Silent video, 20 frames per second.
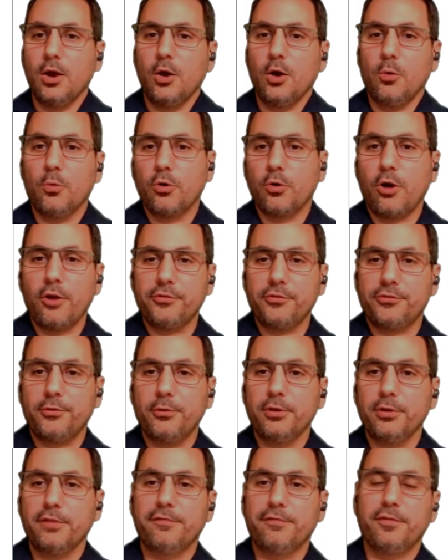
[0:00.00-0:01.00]
We're
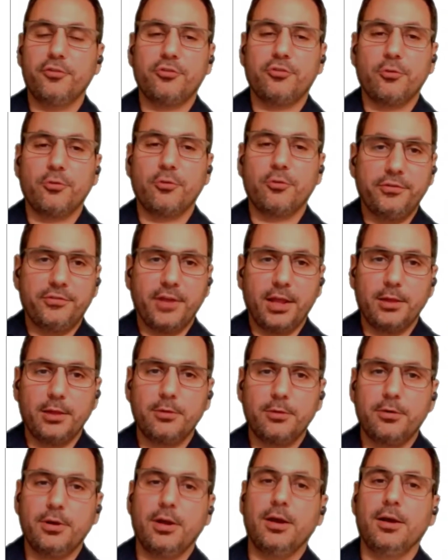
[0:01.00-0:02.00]
also an official
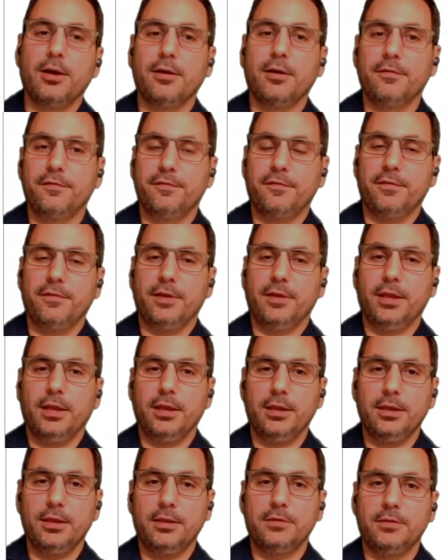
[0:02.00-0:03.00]
reseller of
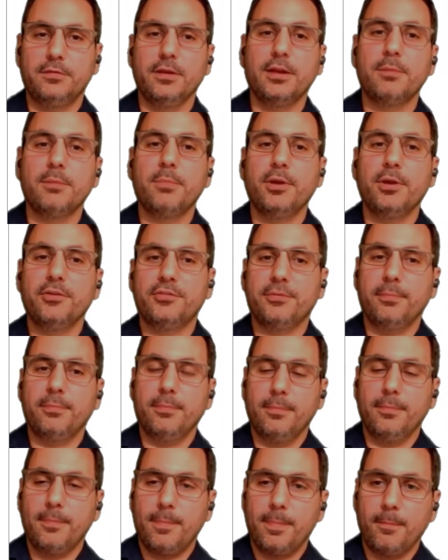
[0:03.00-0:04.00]
a
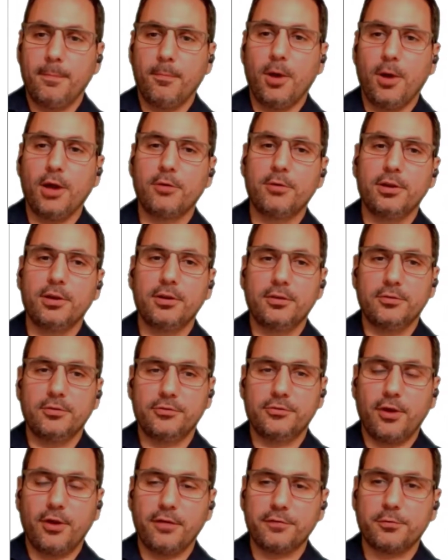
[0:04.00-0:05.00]
database monitoring
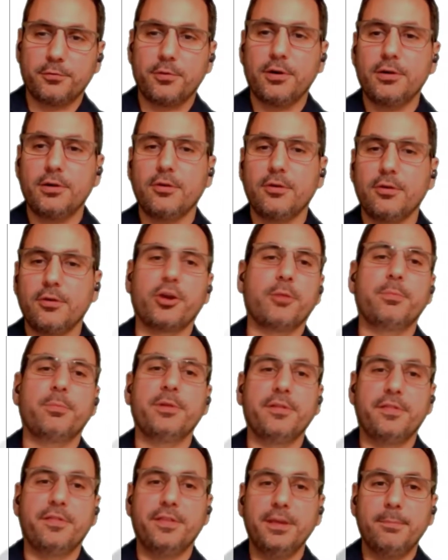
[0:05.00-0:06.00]
software,
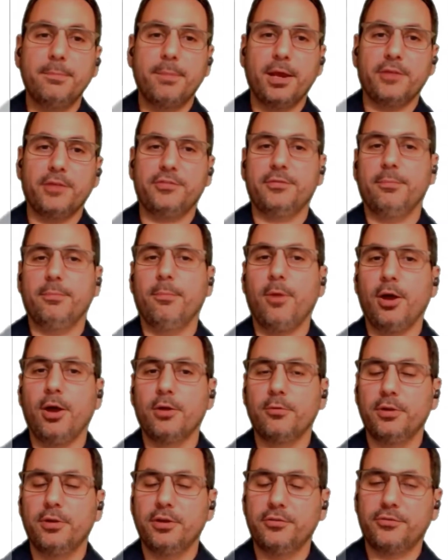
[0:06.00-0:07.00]
arguably the best
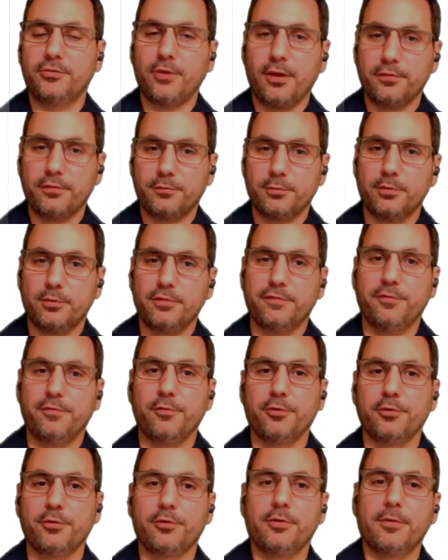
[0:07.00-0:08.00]
monitoring software
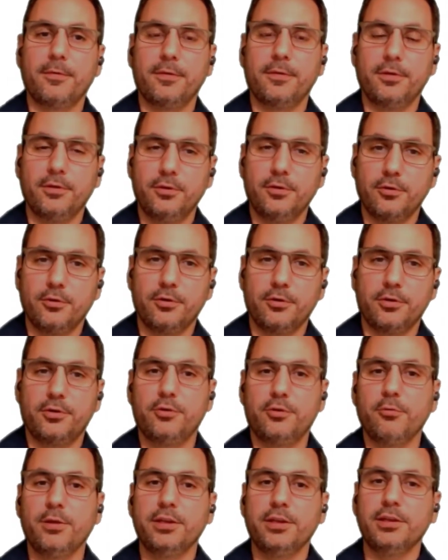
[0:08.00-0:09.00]
for your
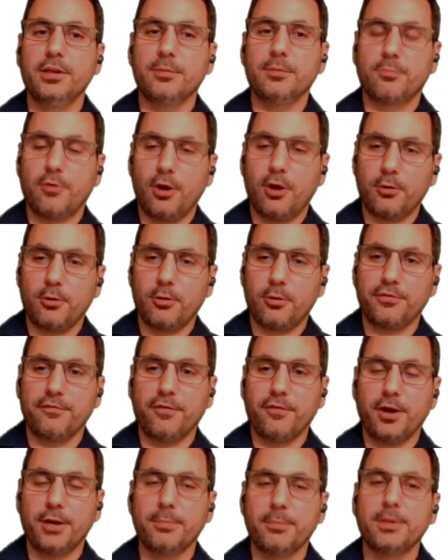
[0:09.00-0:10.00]
QAD in Progress
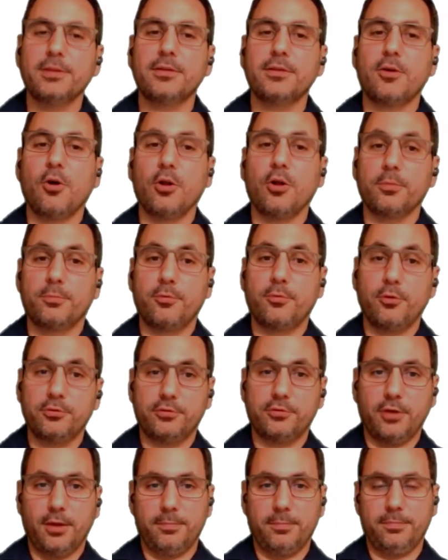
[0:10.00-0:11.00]
environment, called
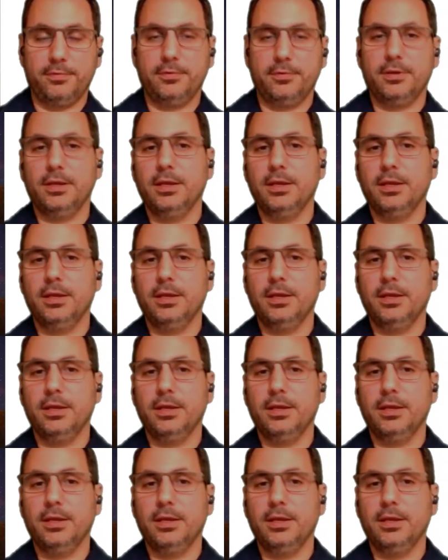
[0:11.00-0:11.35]
Protop.